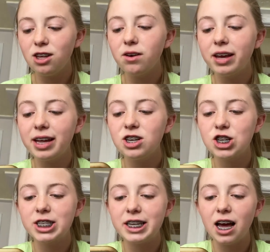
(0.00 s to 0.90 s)
you can
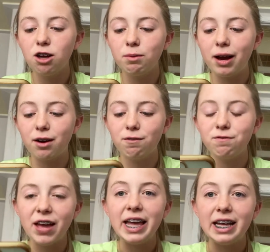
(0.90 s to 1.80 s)
just tell by her
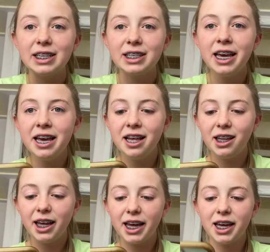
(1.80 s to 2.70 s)
face.
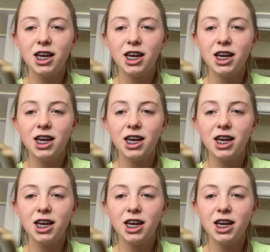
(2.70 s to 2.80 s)
Like,